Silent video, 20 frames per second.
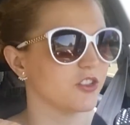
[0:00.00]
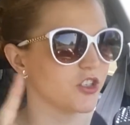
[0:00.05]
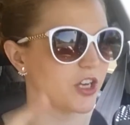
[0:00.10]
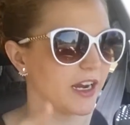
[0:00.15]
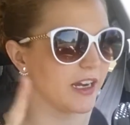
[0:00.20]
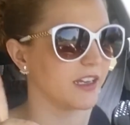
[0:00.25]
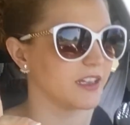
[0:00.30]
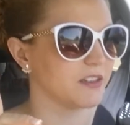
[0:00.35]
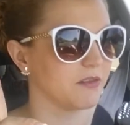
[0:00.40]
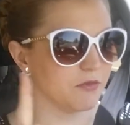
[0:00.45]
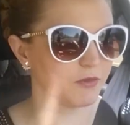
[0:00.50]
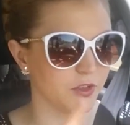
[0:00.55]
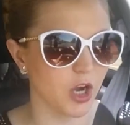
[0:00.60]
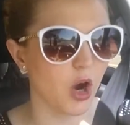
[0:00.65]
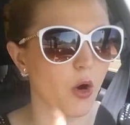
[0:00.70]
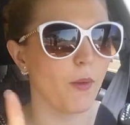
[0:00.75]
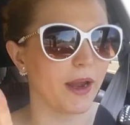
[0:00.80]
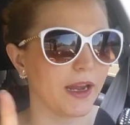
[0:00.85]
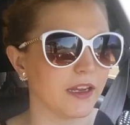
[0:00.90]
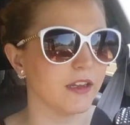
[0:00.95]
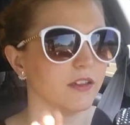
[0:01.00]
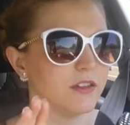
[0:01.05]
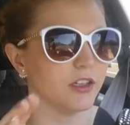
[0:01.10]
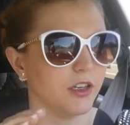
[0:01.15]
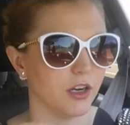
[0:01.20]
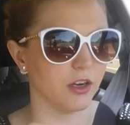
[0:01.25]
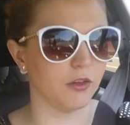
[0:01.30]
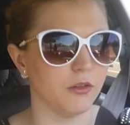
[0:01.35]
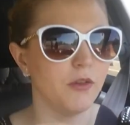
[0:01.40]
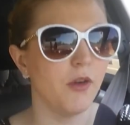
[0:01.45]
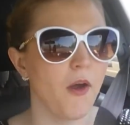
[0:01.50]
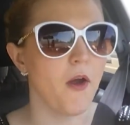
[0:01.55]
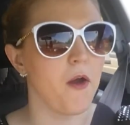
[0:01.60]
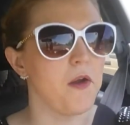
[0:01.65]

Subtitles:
check going, you know.